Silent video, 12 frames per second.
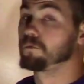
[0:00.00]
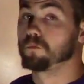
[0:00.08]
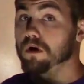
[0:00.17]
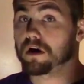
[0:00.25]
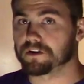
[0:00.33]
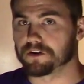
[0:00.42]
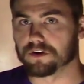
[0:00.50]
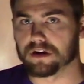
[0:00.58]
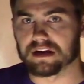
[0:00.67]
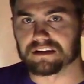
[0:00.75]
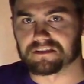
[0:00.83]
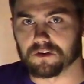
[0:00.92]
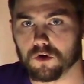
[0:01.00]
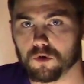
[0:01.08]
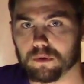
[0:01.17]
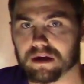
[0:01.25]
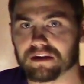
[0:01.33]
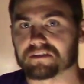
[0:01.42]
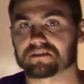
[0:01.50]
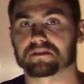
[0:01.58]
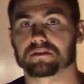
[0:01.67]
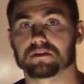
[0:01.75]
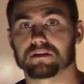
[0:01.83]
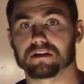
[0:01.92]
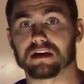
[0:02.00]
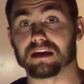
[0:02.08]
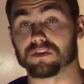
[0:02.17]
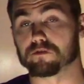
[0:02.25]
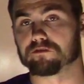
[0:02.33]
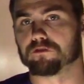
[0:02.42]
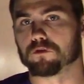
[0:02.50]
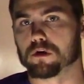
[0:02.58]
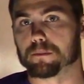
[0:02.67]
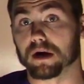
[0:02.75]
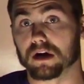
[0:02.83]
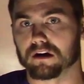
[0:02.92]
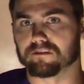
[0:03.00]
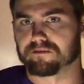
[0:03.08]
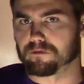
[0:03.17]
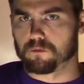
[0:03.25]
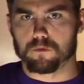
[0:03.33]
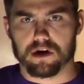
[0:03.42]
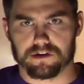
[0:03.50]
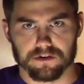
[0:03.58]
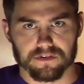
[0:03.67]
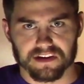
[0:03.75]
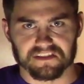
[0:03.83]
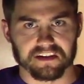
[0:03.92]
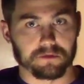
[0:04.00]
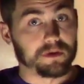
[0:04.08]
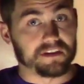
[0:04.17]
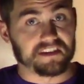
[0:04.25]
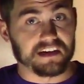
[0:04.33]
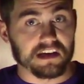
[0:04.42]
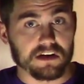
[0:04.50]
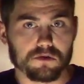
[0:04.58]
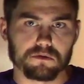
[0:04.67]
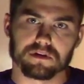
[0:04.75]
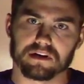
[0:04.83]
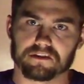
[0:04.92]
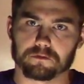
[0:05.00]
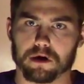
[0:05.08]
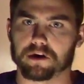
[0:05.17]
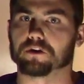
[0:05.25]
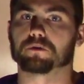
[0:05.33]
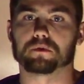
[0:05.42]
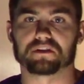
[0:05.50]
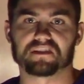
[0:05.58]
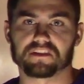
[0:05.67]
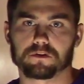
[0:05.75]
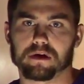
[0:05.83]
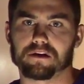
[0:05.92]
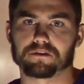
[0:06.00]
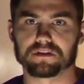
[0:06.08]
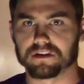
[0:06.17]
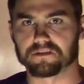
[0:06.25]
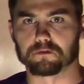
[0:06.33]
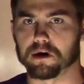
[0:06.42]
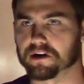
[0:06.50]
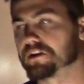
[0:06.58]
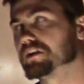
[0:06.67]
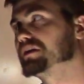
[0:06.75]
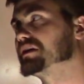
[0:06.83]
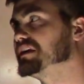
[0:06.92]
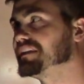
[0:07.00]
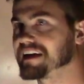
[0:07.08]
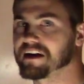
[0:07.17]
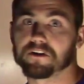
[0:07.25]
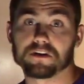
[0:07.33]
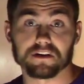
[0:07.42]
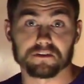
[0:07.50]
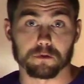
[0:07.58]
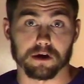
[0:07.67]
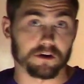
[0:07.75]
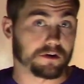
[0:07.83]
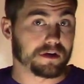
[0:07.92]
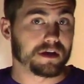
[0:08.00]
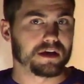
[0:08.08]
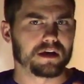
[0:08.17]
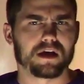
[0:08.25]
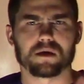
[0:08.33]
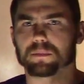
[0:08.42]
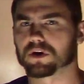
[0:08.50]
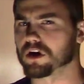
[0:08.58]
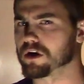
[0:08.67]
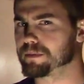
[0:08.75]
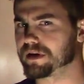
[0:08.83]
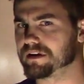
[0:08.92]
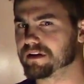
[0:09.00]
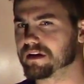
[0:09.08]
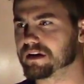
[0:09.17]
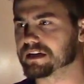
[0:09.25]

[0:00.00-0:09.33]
water is always in the form of water. That's it. When it's in you, it's water. When it's in the ground, it's water. In the air, it's water. But carbon